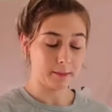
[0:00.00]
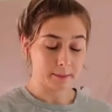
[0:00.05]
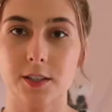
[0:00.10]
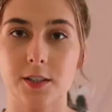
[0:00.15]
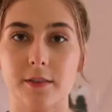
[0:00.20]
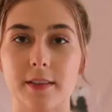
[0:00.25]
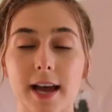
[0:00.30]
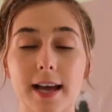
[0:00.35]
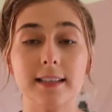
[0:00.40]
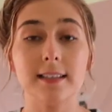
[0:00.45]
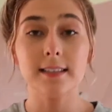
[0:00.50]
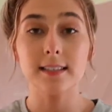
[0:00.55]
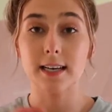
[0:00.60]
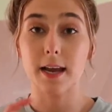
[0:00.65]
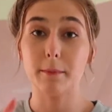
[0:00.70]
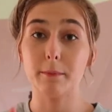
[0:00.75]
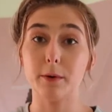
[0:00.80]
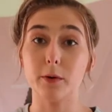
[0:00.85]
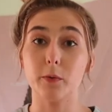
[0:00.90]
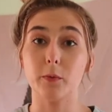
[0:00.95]
So that's
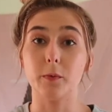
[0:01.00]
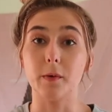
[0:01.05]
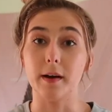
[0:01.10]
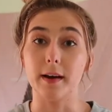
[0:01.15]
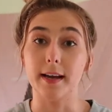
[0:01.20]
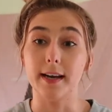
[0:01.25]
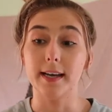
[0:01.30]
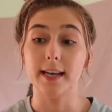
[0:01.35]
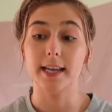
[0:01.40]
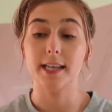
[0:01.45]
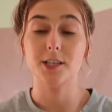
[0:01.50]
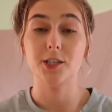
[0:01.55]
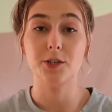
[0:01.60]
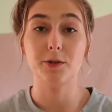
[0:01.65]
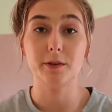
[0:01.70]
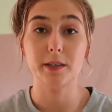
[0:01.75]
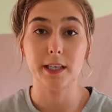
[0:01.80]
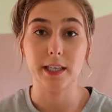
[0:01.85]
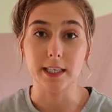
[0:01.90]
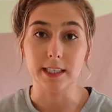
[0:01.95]
number one, is
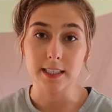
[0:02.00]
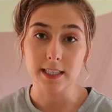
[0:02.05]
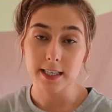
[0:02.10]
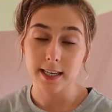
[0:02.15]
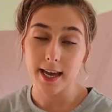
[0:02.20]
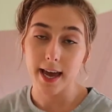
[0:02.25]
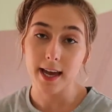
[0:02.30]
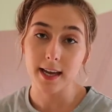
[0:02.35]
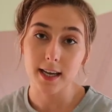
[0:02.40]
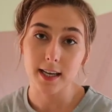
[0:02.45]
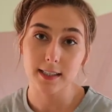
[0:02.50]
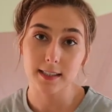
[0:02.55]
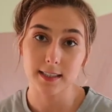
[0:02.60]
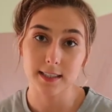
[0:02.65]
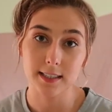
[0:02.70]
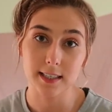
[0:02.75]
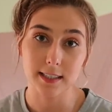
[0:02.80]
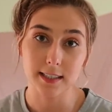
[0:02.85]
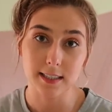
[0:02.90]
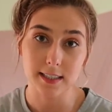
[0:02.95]
you need to get
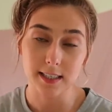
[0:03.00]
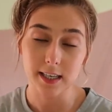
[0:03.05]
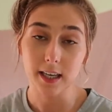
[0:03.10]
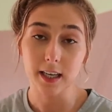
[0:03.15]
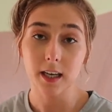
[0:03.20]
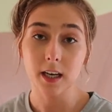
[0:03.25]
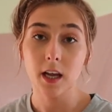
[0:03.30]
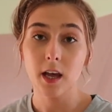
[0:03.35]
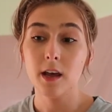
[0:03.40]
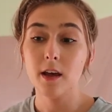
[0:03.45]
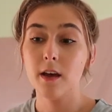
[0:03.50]
consistent